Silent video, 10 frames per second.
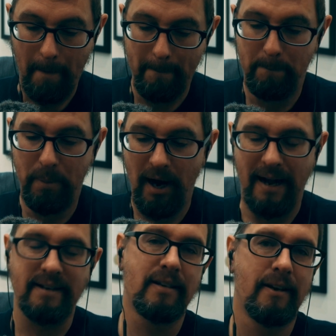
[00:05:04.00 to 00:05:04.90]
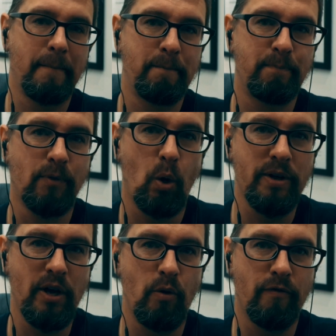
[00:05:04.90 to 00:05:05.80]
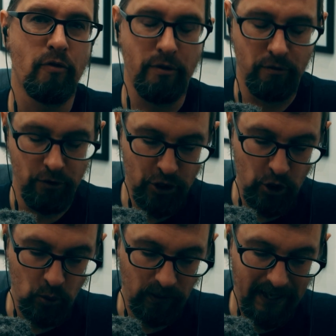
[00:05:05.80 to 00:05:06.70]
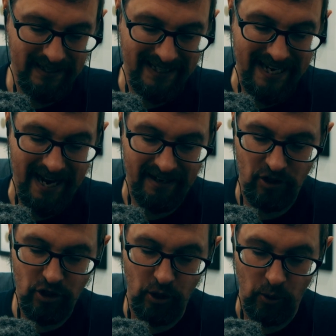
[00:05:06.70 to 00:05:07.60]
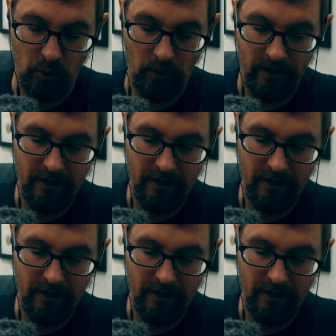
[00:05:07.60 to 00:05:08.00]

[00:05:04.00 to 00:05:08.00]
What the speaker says: But without further ado, let's get to